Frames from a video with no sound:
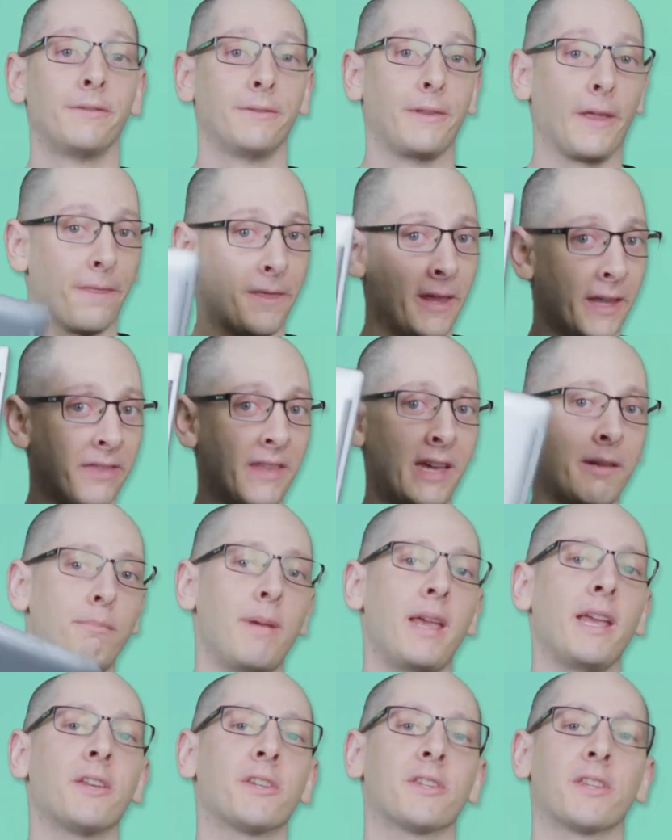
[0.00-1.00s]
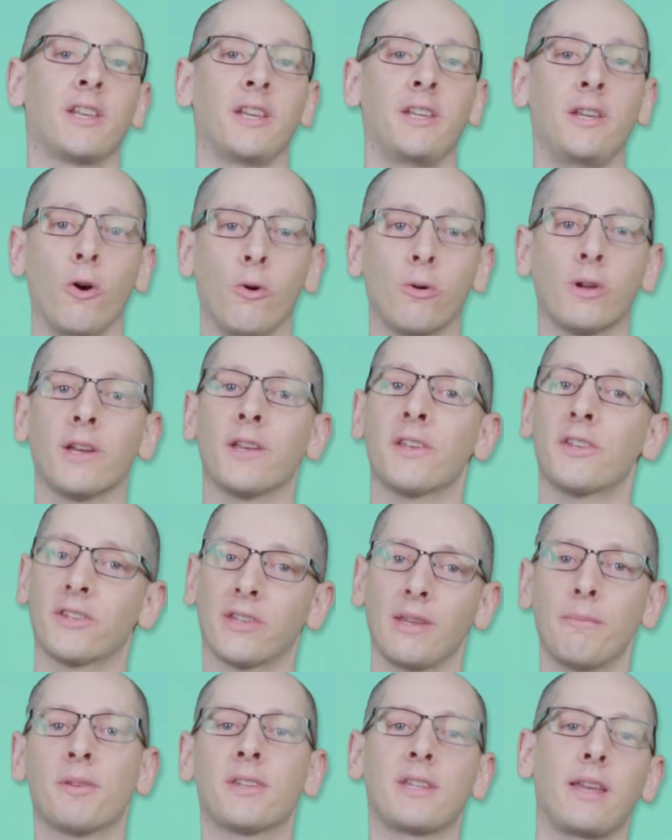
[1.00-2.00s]
The thing that makes the Yoga
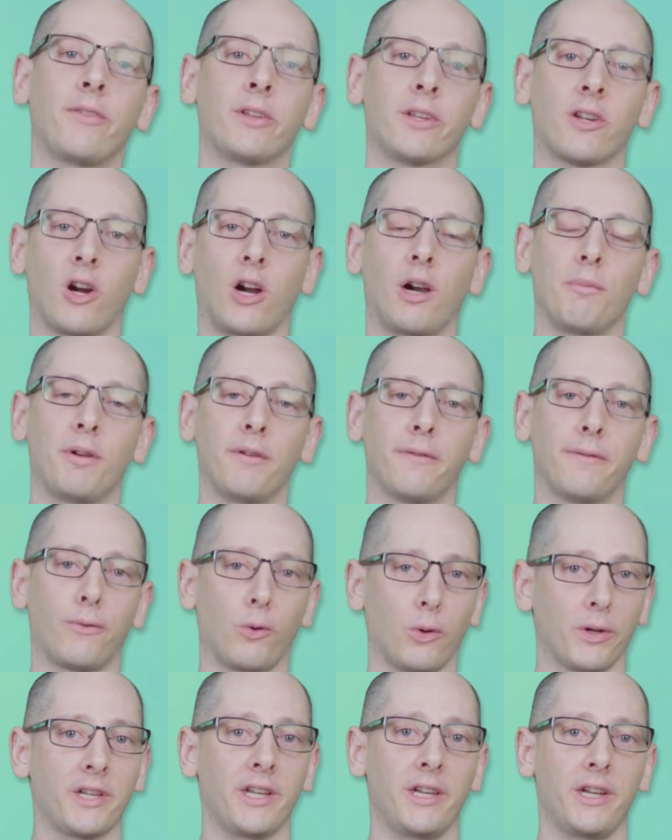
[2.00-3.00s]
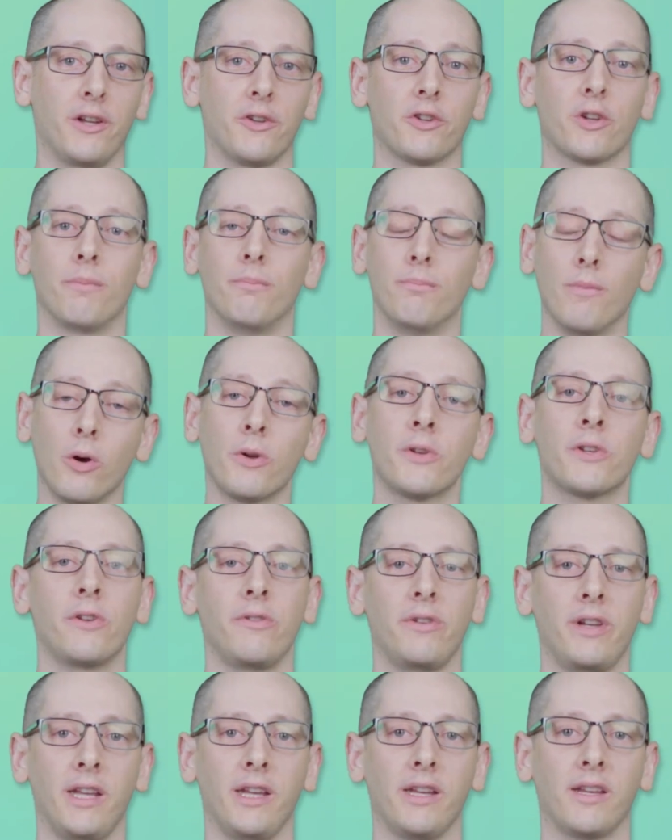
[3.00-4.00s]
Slim 7 Carbon 14-inch most
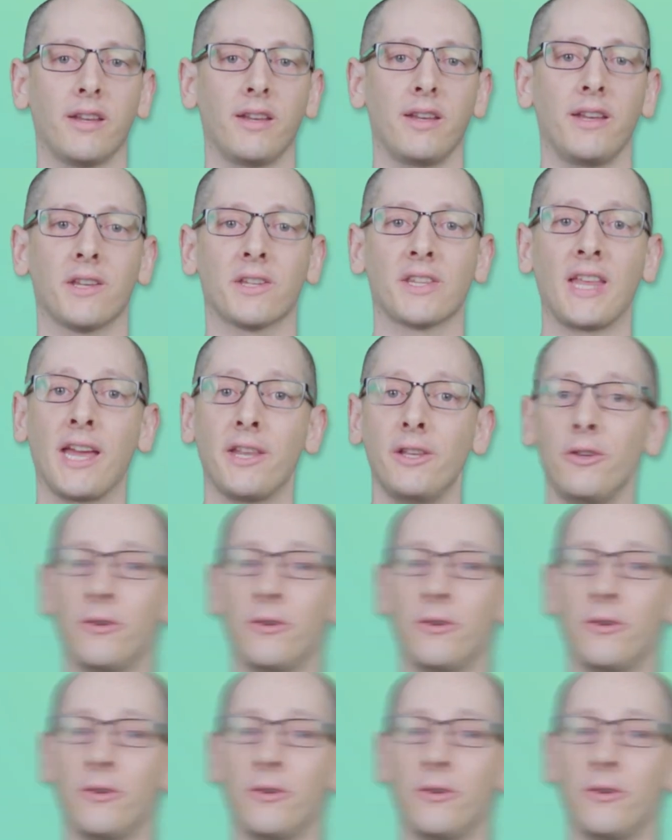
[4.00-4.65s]
unique is that